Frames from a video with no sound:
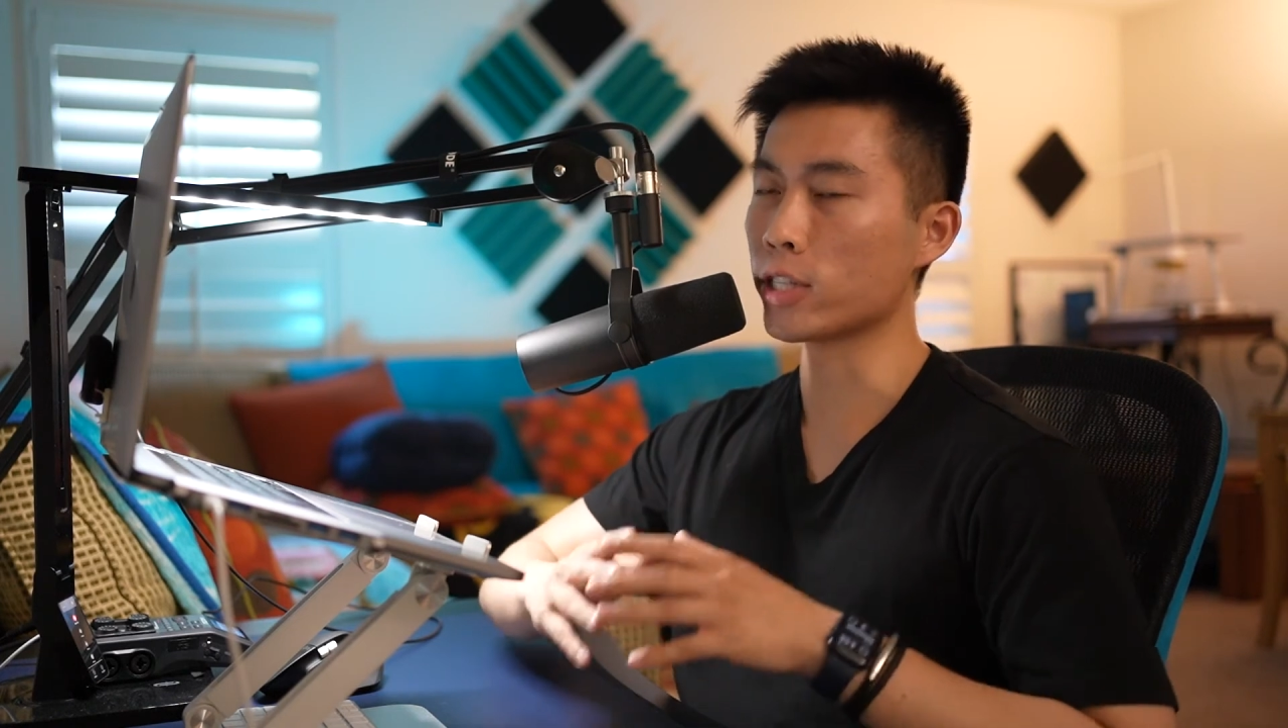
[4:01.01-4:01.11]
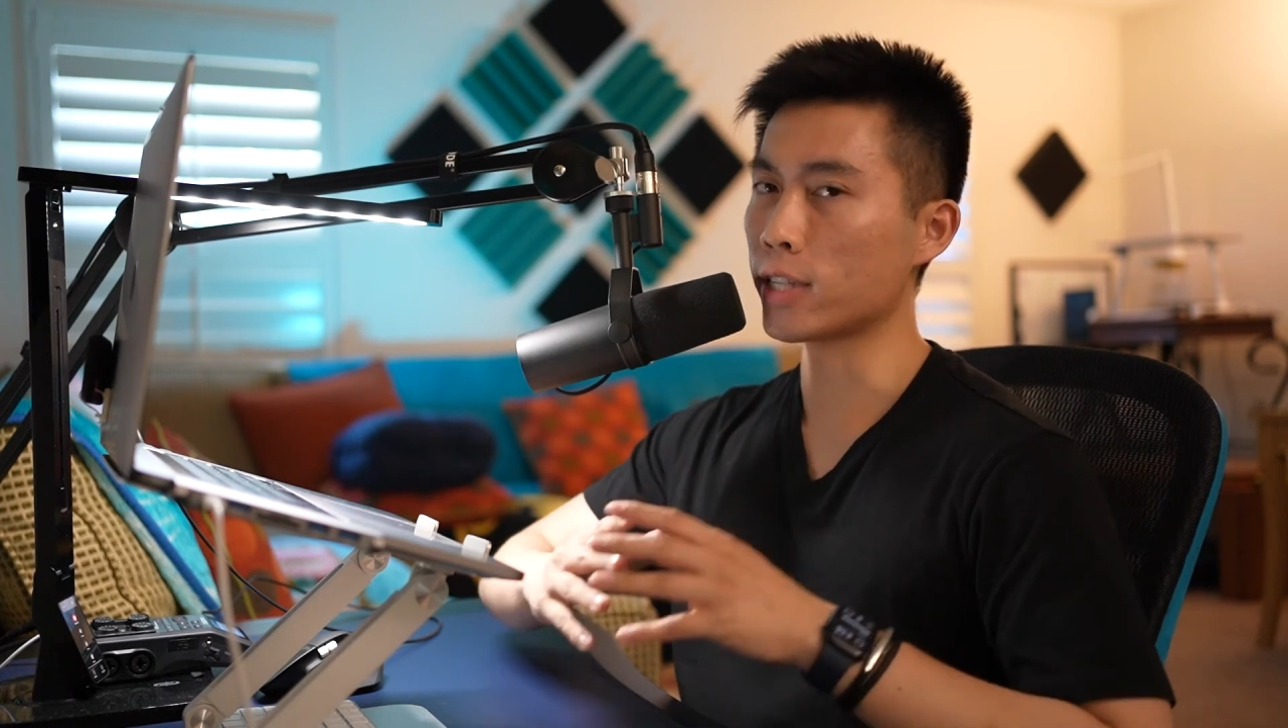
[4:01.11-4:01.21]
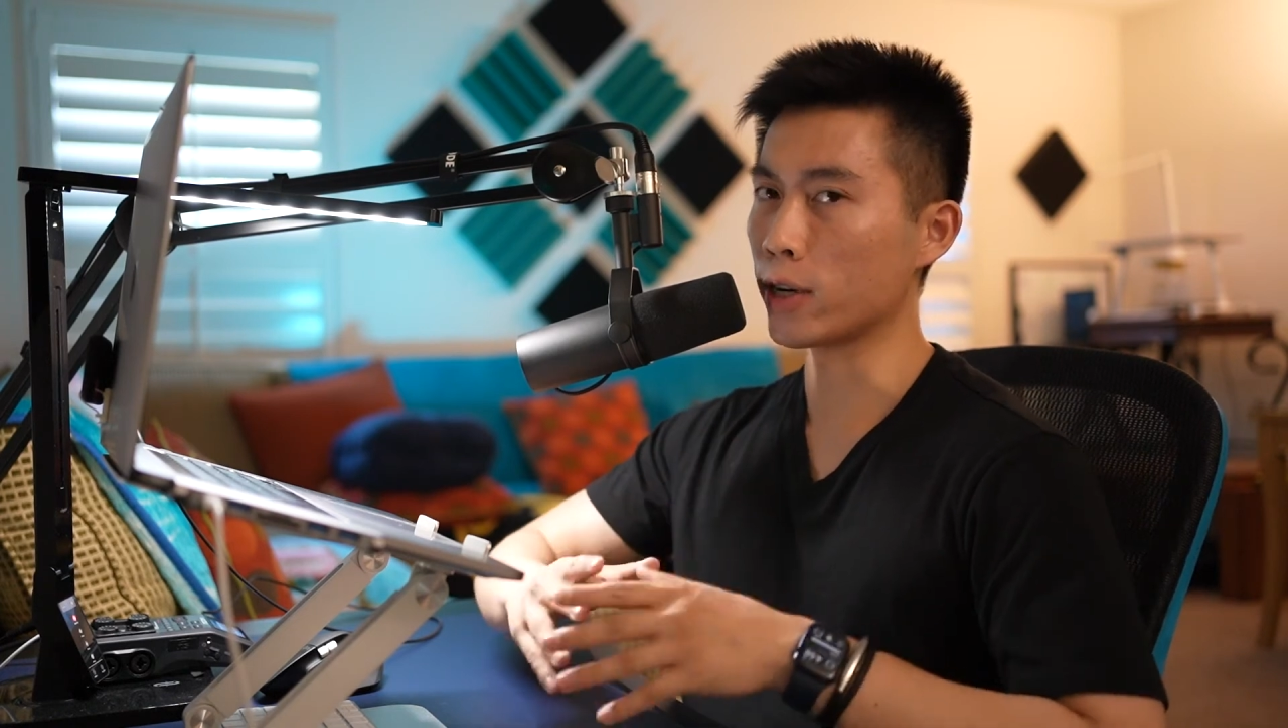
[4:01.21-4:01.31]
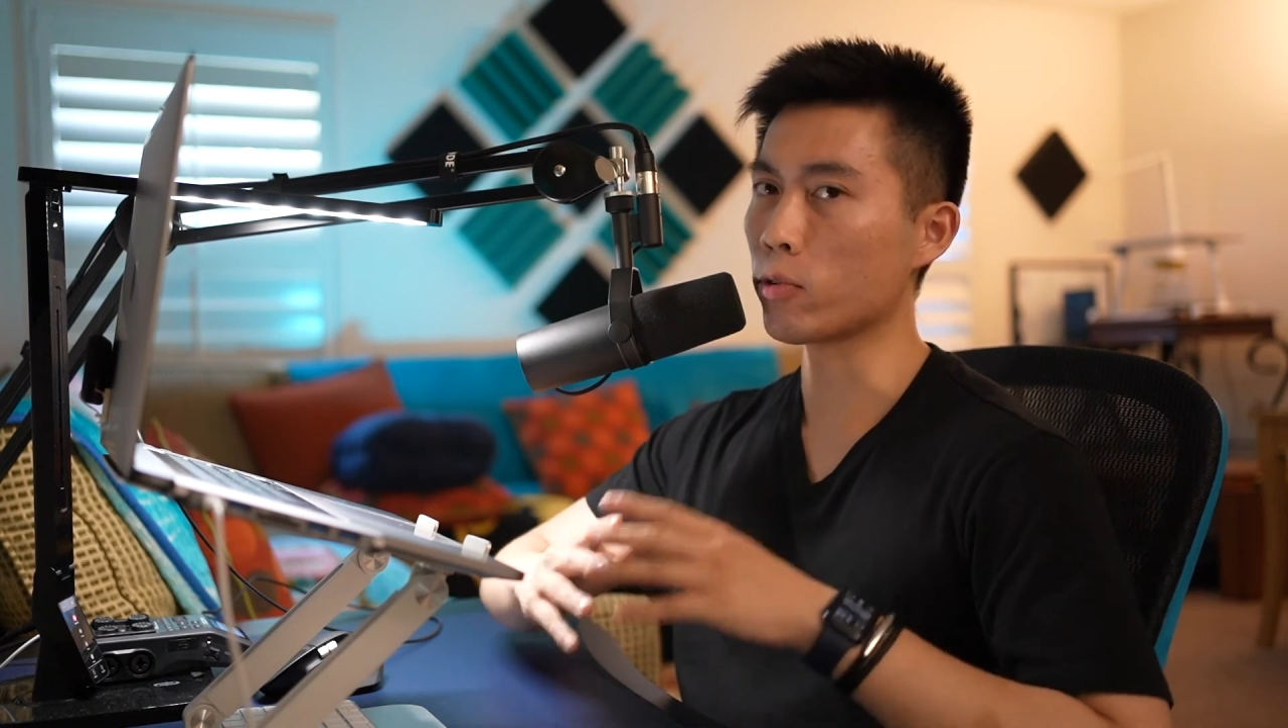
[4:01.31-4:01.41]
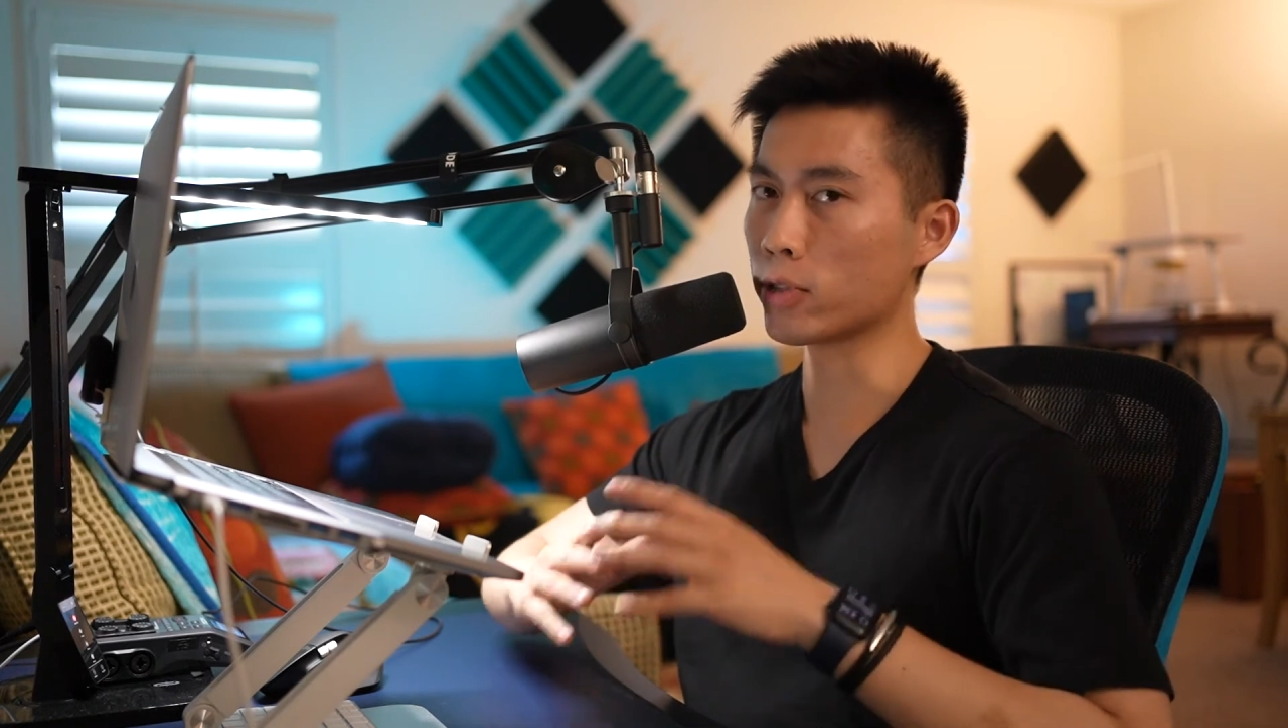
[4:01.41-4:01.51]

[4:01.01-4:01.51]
single